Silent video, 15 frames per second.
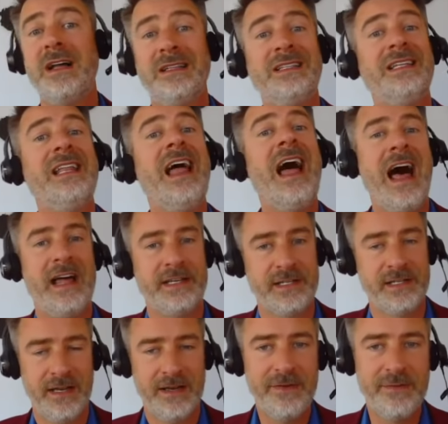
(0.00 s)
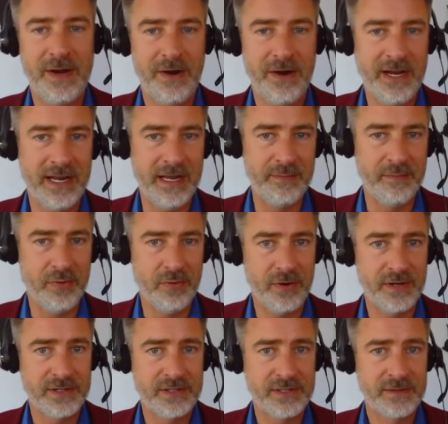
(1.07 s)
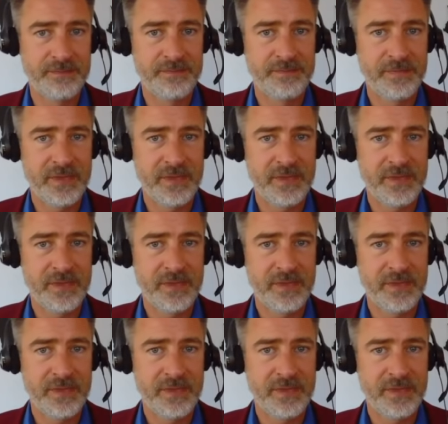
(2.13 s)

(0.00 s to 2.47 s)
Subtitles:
lot of American imports.